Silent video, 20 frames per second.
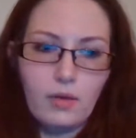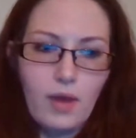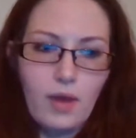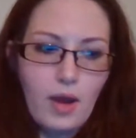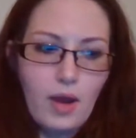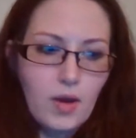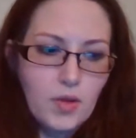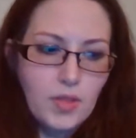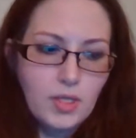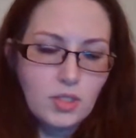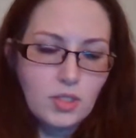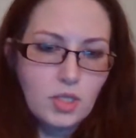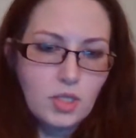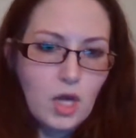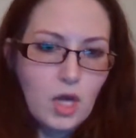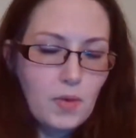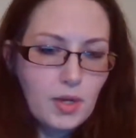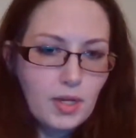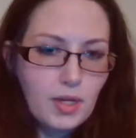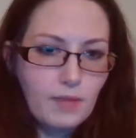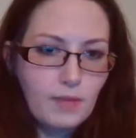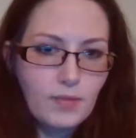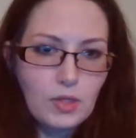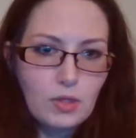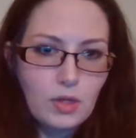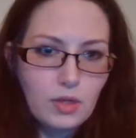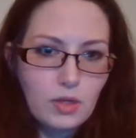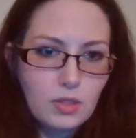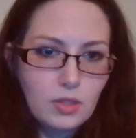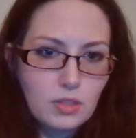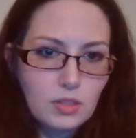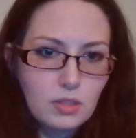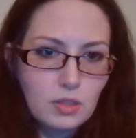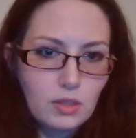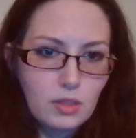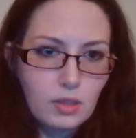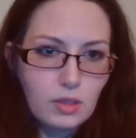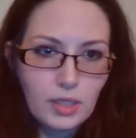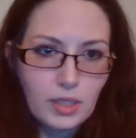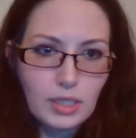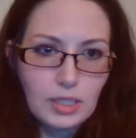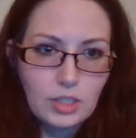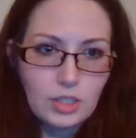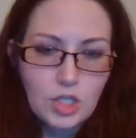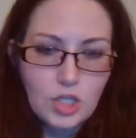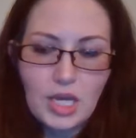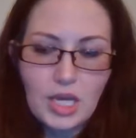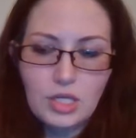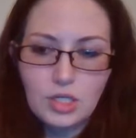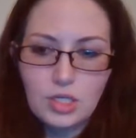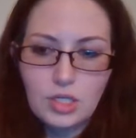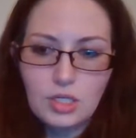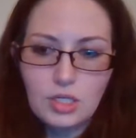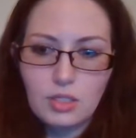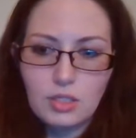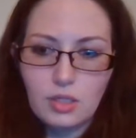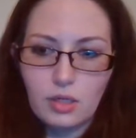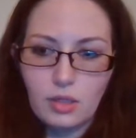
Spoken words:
How are things going? Have you noticed any changes,